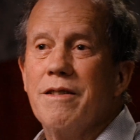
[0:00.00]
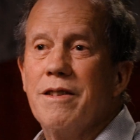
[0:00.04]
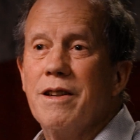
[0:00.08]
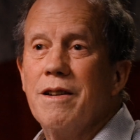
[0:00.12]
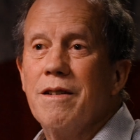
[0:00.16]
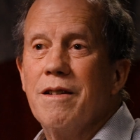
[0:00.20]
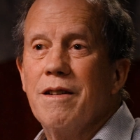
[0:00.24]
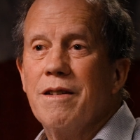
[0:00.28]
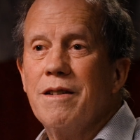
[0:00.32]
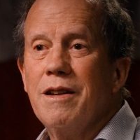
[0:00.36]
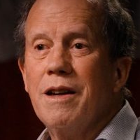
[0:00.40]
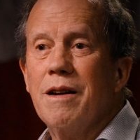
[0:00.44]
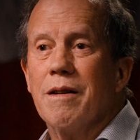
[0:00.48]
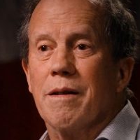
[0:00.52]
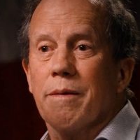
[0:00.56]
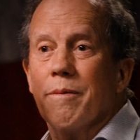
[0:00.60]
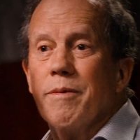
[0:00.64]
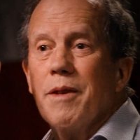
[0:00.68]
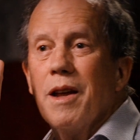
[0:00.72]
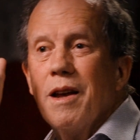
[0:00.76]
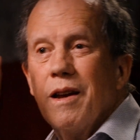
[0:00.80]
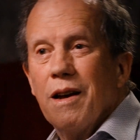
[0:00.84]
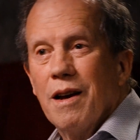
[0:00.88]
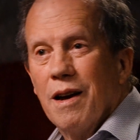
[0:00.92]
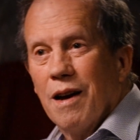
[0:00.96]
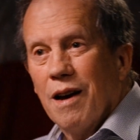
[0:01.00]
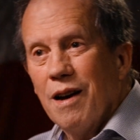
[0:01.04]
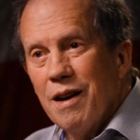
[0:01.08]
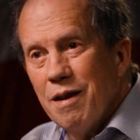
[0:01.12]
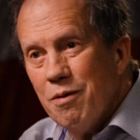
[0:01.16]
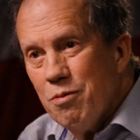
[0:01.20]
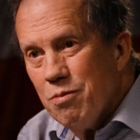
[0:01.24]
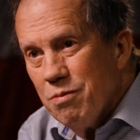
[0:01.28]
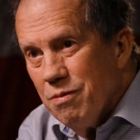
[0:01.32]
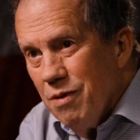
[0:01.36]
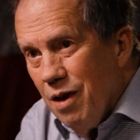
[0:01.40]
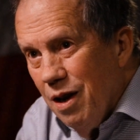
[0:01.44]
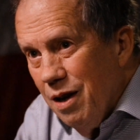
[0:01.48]
did, yeah,
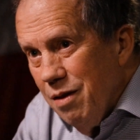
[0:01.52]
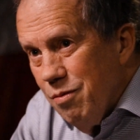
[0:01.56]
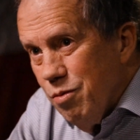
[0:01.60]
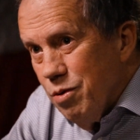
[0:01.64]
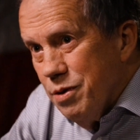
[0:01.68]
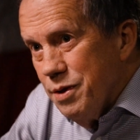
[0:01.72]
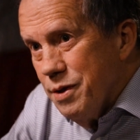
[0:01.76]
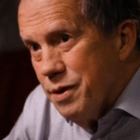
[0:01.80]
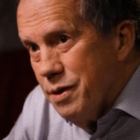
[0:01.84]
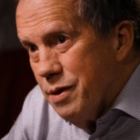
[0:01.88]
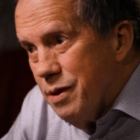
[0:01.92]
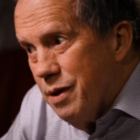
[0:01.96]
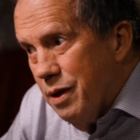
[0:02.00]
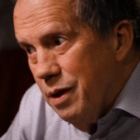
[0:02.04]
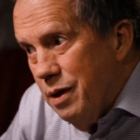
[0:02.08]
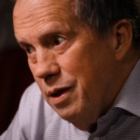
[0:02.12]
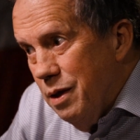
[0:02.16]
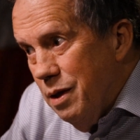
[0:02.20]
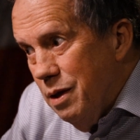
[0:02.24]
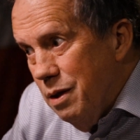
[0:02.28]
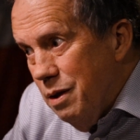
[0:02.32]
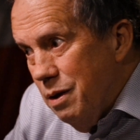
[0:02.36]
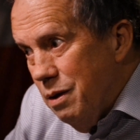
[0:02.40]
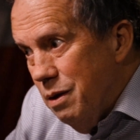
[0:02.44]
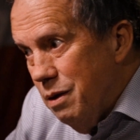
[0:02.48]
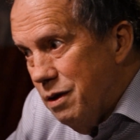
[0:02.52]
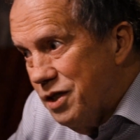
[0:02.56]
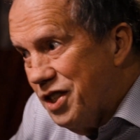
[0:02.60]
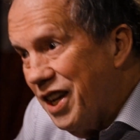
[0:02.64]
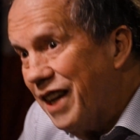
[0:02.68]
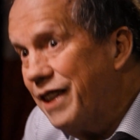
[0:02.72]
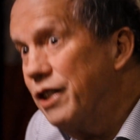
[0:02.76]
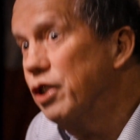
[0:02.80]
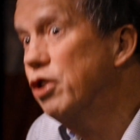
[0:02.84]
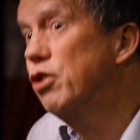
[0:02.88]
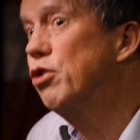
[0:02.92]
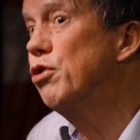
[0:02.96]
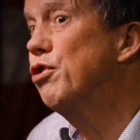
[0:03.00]
I, I was the
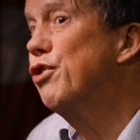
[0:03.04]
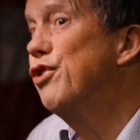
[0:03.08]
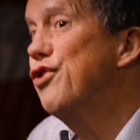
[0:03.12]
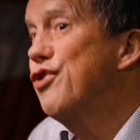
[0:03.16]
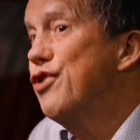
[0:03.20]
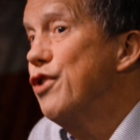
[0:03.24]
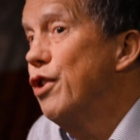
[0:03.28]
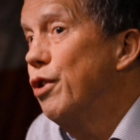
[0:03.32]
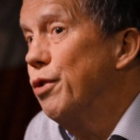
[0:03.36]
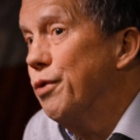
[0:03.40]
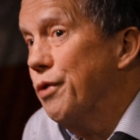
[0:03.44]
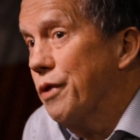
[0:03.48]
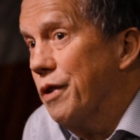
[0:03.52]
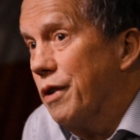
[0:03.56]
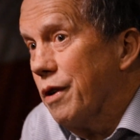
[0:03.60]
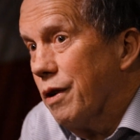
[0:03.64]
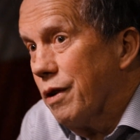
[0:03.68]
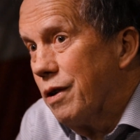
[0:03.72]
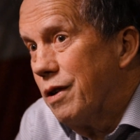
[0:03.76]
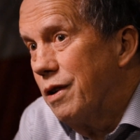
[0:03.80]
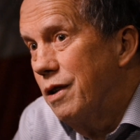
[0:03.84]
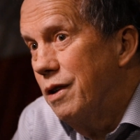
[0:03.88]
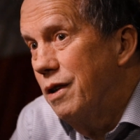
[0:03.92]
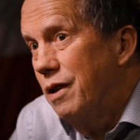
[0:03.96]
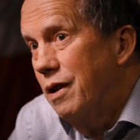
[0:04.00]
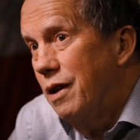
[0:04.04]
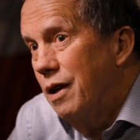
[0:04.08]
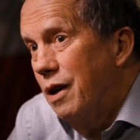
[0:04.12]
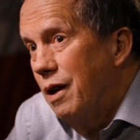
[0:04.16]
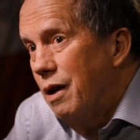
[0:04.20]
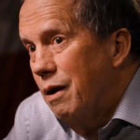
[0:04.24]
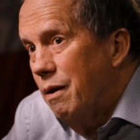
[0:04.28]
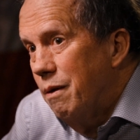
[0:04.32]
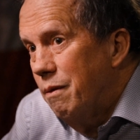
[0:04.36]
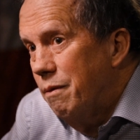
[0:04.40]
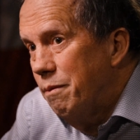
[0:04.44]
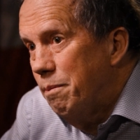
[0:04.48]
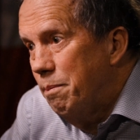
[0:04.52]
technical consultant
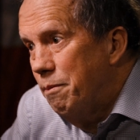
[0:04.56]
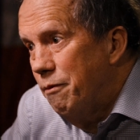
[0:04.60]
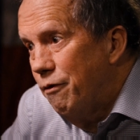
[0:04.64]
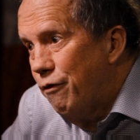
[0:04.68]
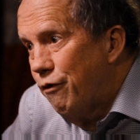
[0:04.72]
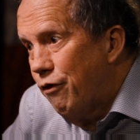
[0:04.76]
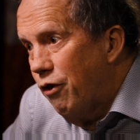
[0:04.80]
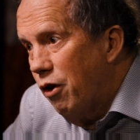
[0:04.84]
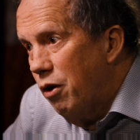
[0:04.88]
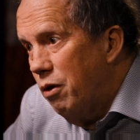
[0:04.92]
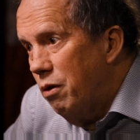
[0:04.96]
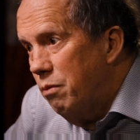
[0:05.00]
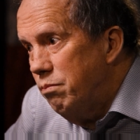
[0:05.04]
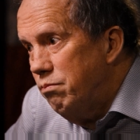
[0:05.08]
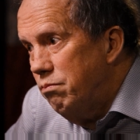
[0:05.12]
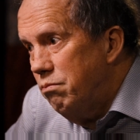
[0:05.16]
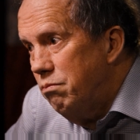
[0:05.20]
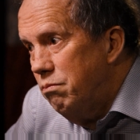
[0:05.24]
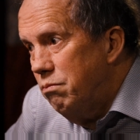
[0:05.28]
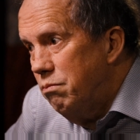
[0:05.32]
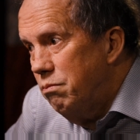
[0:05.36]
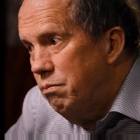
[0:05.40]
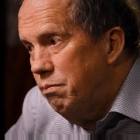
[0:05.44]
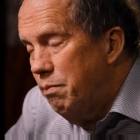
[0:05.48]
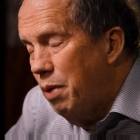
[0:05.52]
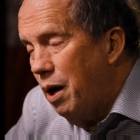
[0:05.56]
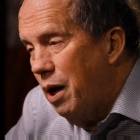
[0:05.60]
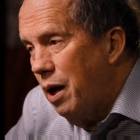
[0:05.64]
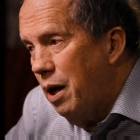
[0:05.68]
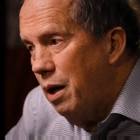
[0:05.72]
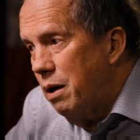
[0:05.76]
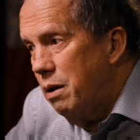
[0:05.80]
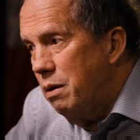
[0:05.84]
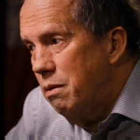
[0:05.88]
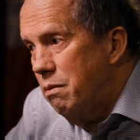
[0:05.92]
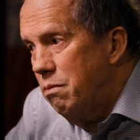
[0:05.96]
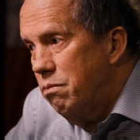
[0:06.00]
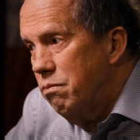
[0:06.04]
from
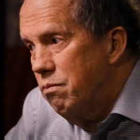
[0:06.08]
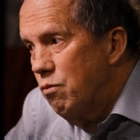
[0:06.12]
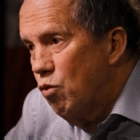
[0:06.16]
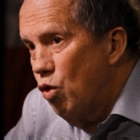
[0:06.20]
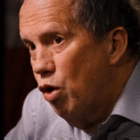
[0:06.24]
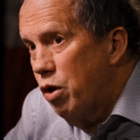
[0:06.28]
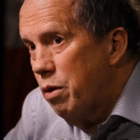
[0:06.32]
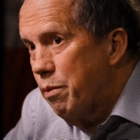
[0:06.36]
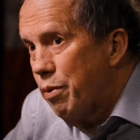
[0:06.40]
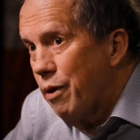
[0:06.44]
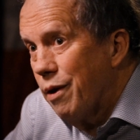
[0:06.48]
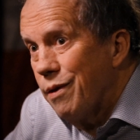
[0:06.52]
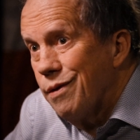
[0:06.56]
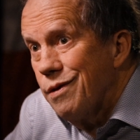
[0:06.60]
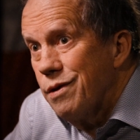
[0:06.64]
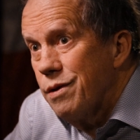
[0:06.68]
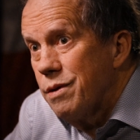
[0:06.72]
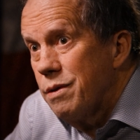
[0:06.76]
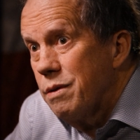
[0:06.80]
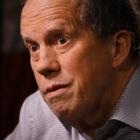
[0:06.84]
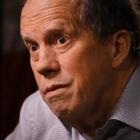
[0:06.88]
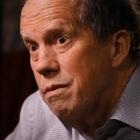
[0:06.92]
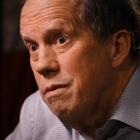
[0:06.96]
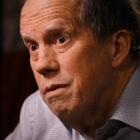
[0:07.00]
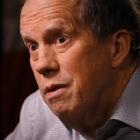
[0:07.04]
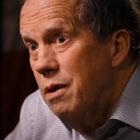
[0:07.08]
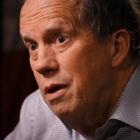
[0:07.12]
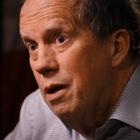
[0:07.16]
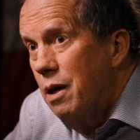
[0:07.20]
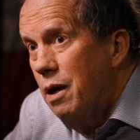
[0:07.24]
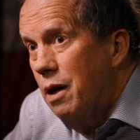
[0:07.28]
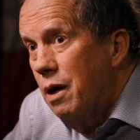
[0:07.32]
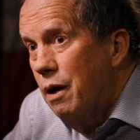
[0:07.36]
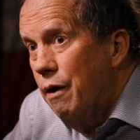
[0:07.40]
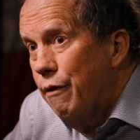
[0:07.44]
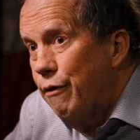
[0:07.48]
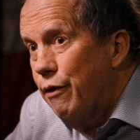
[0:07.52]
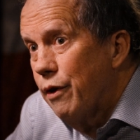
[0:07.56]
by Warner Brothers
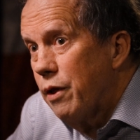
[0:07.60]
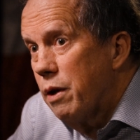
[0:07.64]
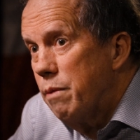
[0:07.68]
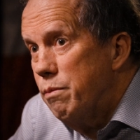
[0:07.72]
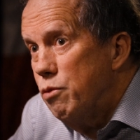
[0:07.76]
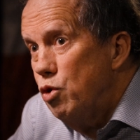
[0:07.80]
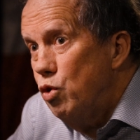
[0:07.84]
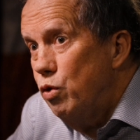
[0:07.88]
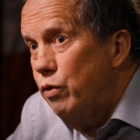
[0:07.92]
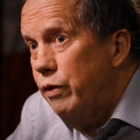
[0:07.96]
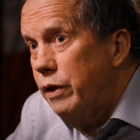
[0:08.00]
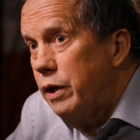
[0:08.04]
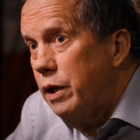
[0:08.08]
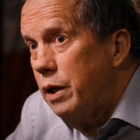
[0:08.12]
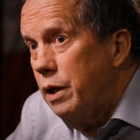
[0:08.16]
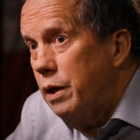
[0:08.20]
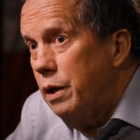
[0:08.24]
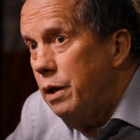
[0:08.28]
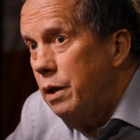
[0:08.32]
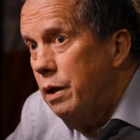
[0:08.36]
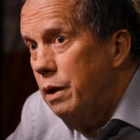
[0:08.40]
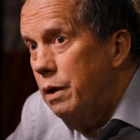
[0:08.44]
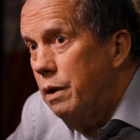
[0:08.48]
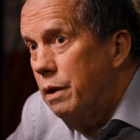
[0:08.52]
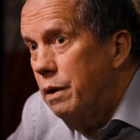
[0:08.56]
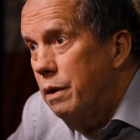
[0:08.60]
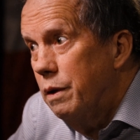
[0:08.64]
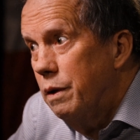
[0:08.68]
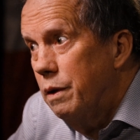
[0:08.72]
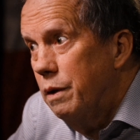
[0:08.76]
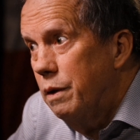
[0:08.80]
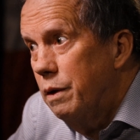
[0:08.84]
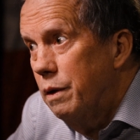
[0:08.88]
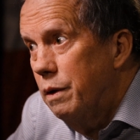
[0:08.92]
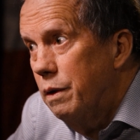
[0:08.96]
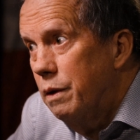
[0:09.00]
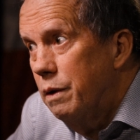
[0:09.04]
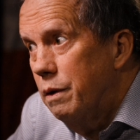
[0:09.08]
for the movie
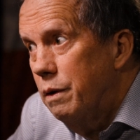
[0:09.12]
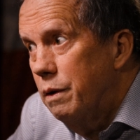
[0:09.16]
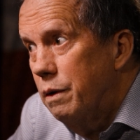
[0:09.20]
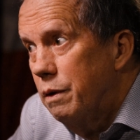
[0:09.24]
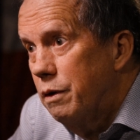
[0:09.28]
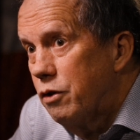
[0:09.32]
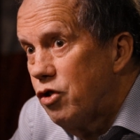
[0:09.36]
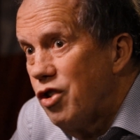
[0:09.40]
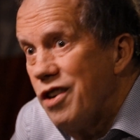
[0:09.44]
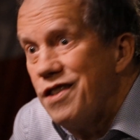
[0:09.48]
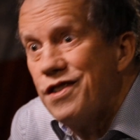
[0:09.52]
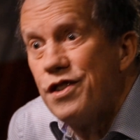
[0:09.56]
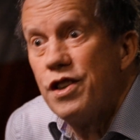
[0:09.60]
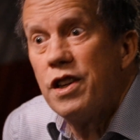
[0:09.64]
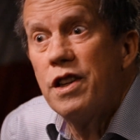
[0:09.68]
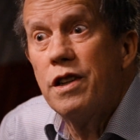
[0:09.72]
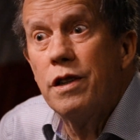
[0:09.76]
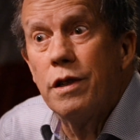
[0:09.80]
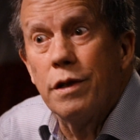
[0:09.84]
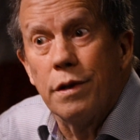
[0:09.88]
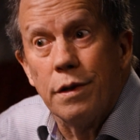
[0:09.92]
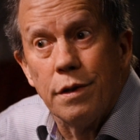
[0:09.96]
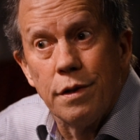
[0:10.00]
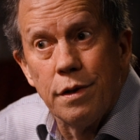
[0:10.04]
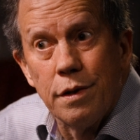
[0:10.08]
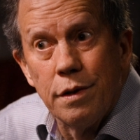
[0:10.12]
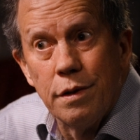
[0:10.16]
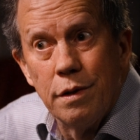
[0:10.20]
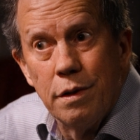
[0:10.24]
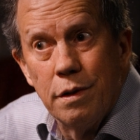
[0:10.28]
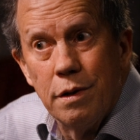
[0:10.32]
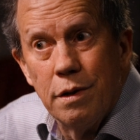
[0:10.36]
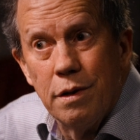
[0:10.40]
Transcendence.